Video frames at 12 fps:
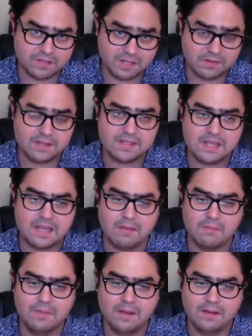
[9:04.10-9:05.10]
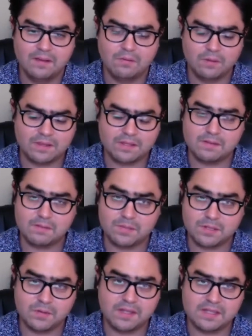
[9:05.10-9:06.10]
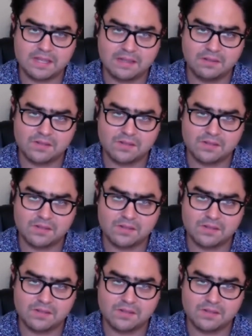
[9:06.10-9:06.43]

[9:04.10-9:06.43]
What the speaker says: Series game between the St.